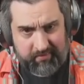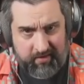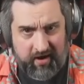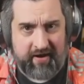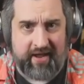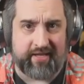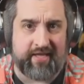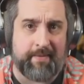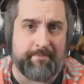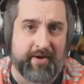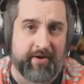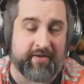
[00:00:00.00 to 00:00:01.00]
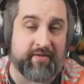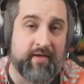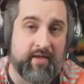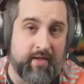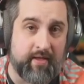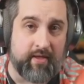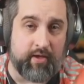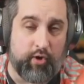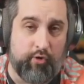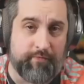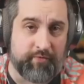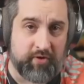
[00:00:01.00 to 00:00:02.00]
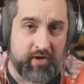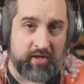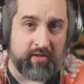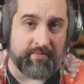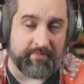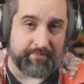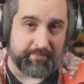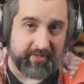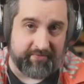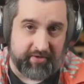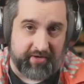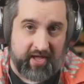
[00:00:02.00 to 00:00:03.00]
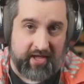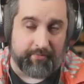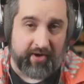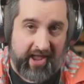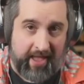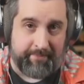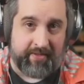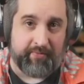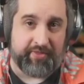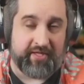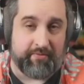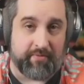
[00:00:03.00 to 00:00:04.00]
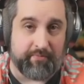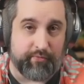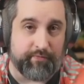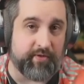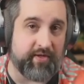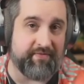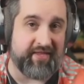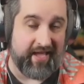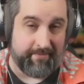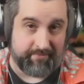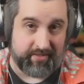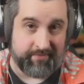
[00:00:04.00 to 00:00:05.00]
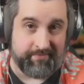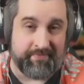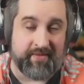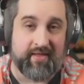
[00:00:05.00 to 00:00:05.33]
All right, Chem Baron. Overall, believe it or not, we're happy with the removal of the emblem.